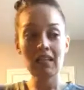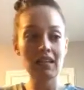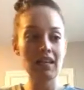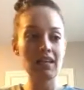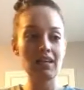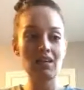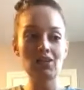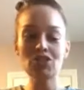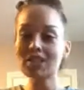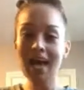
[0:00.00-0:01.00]
Like,
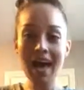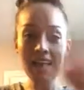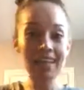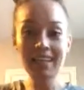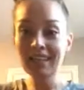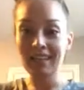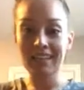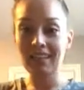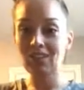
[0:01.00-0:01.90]
just add it in.